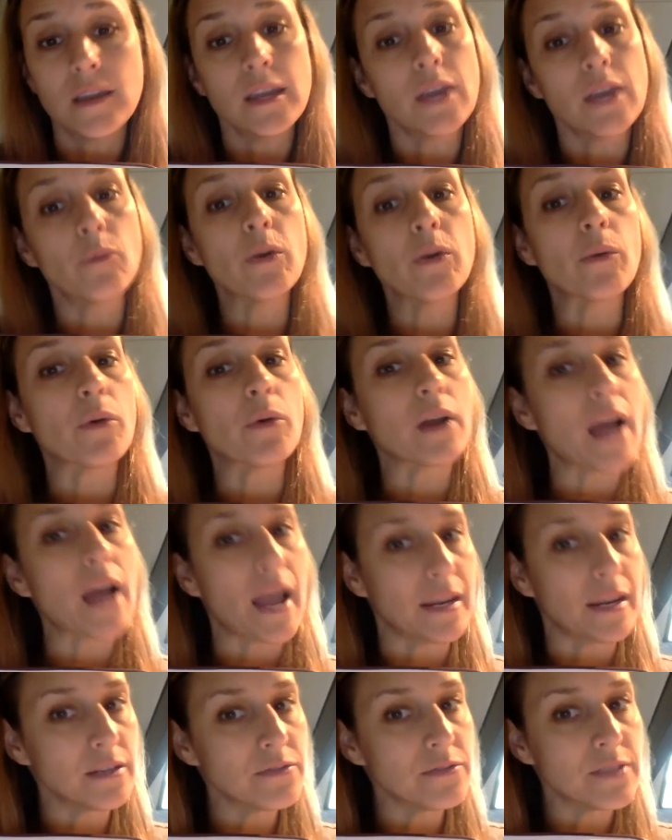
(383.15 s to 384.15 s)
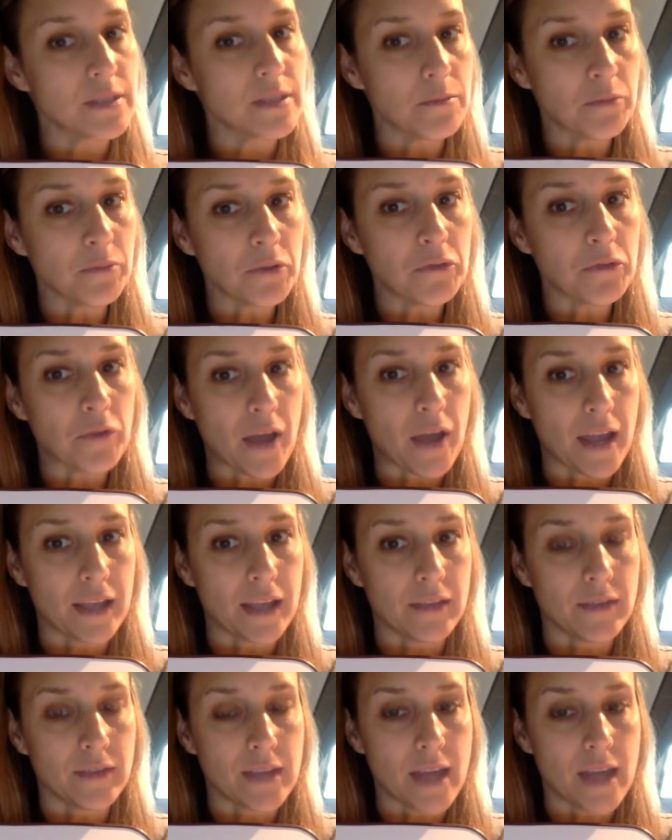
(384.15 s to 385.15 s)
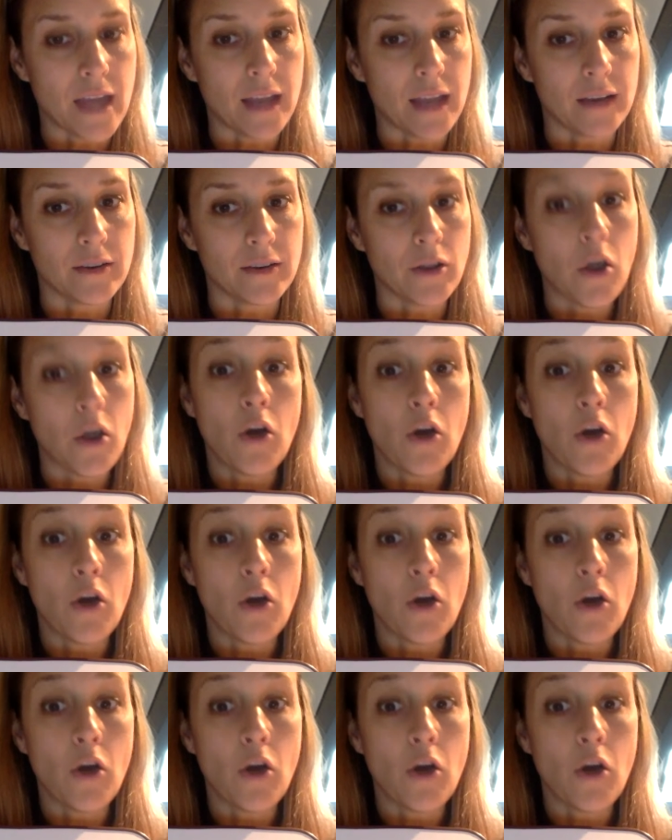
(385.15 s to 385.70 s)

and we were kind of simplifying in the end.